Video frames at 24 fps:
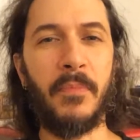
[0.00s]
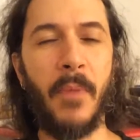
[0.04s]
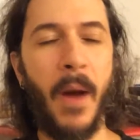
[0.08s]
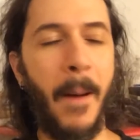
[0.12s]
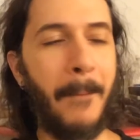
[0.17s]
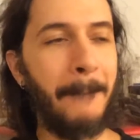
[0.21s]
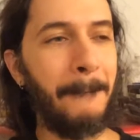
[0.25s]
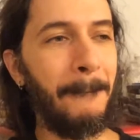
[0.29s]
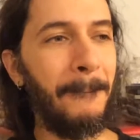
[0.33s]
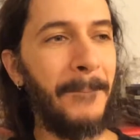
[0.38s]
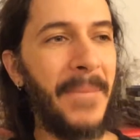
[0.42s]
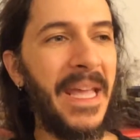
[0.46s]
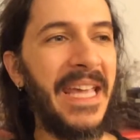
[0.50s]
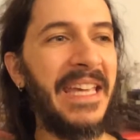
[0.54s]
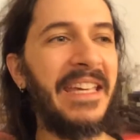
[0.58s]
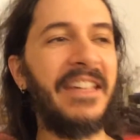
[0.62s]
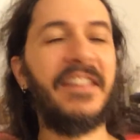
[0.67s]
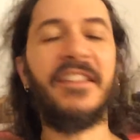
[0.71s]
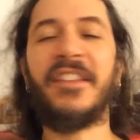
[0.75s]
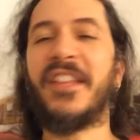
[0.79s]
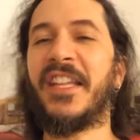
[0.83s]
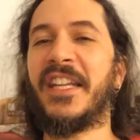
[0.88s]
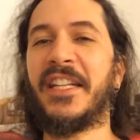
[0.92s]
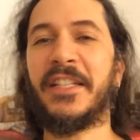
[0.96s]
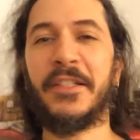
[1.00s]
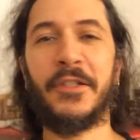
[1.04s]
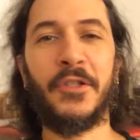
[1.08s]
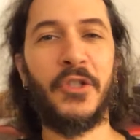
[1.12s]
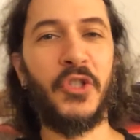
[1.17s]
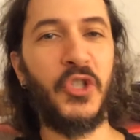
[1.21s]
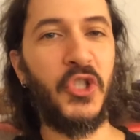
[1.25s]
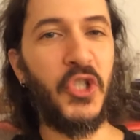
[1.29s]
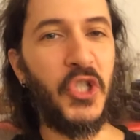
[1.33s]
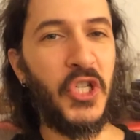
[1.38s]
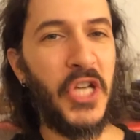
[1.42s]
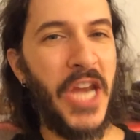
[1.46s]
amazing
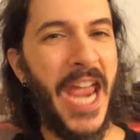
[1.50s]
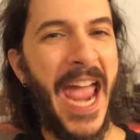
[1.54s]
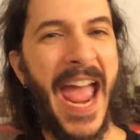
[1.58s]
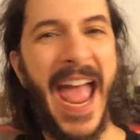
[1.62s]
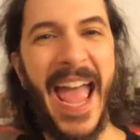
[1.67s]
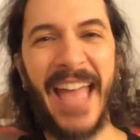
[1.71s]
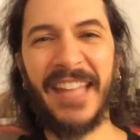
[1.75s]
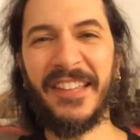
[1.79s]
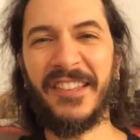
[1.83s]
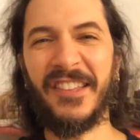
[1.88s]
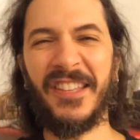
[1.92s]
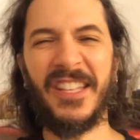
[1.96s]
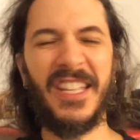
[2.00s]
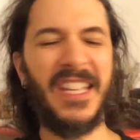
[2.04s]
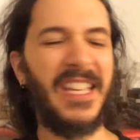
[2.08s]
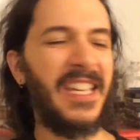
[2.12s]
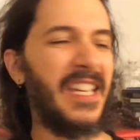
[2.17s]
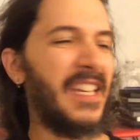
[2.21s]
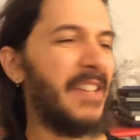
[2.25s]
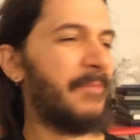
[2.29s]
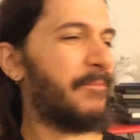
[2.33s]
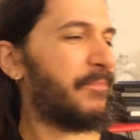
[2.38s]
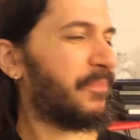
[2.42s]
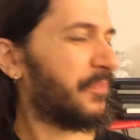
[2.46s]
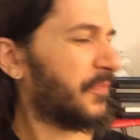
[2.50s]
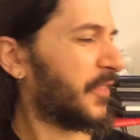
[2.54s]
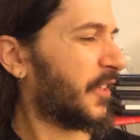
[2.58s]
jazzy,